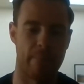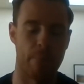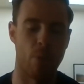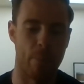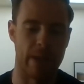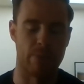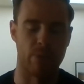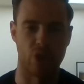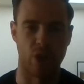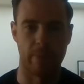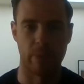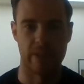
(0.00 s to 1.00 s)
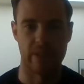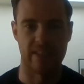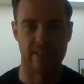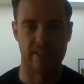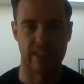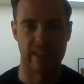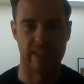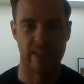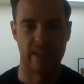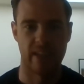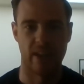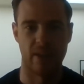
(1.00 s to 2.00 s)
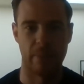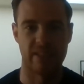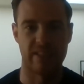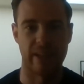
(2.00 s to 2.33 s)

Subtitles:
more people shopping with D2C because they